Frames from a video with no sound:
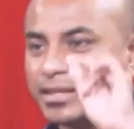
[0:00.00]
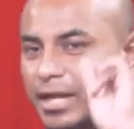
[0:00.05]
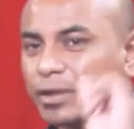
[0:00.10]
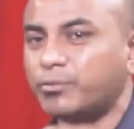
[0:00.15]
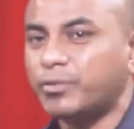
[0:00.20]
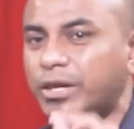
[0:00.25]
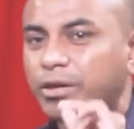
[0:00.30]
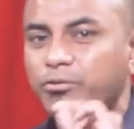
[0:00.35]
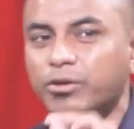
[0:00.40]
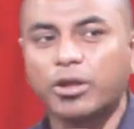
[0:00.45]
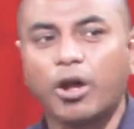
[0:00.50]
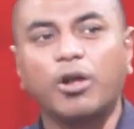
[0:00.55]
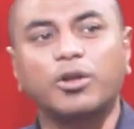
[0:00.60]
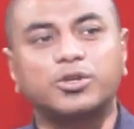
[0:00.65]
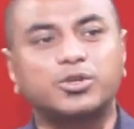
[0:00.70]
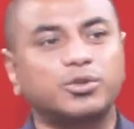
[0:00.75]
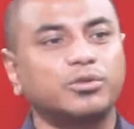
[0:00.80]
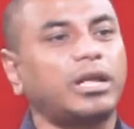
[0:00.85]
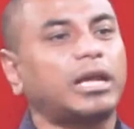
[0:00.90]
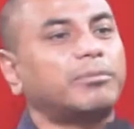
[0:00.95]
that we will
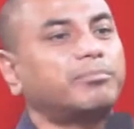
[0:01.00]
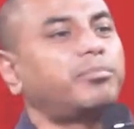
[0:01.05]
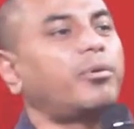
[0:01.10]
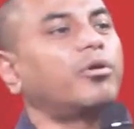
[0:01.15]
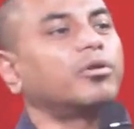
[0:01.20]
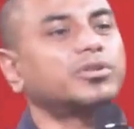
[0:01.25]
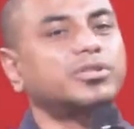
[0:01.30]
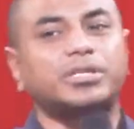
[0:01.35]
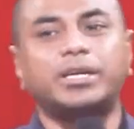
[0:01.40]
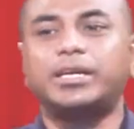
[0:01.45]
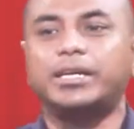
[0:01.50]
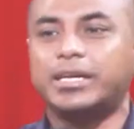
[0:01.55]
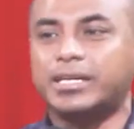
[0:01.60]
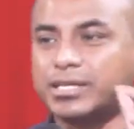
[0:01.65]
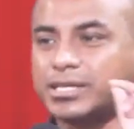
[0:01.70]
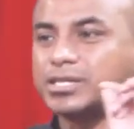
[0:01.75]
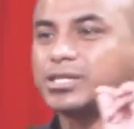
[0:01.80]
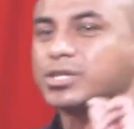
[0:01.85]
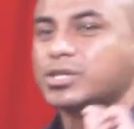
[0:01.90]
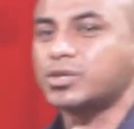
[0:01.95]
also, like Paul, say,
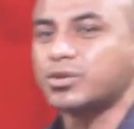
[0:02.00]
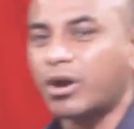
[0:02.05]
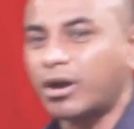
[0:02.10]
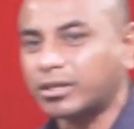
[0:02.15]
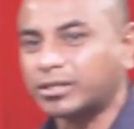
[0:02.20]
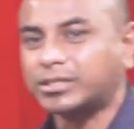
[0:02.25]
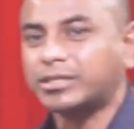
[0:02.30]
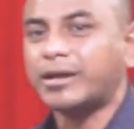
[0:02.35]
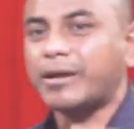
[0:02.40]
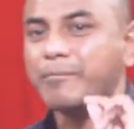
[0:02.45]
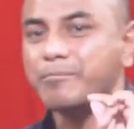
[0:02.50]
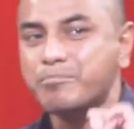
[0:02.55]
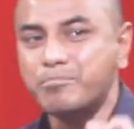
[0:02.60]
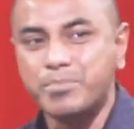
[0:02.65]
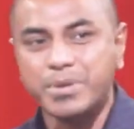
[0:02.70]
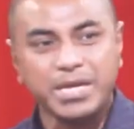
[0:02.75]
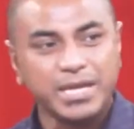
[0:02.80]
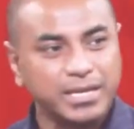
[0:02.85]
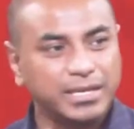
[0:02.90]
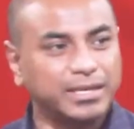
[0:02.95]
it is not
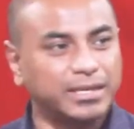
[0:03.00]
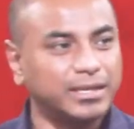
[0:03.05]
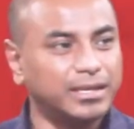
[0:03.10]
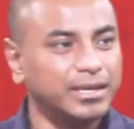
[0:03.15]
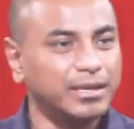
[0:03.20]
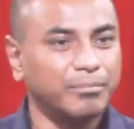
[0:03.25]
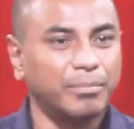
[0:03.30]
me,